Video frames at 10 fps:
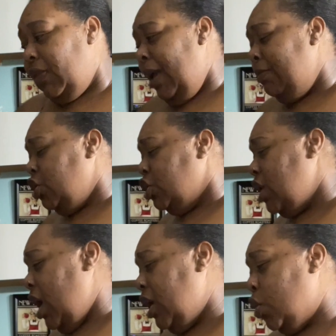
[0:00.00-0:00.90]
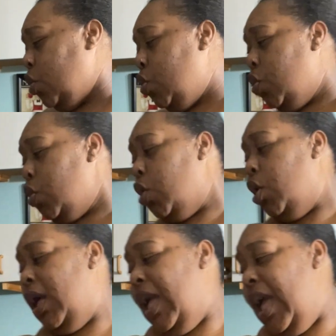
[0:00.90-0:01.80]
I'm just trying to cool
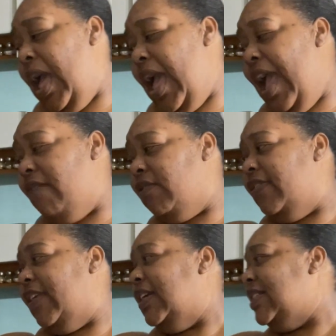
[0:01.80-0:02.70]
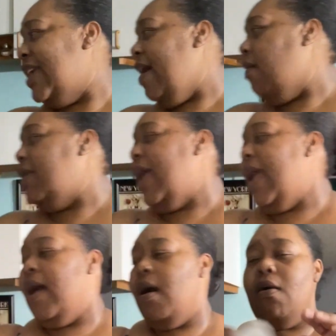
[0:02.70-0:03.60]
everything down
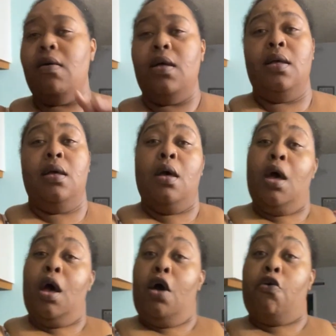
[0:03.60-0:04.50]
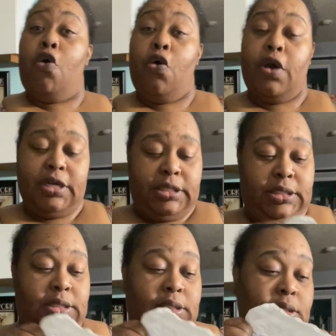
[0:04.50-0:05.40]
now. Of
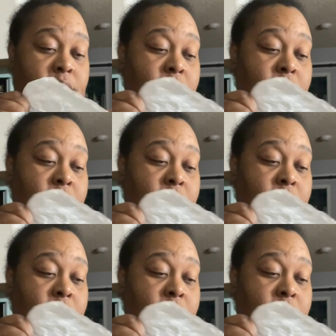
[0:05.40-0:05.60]
course,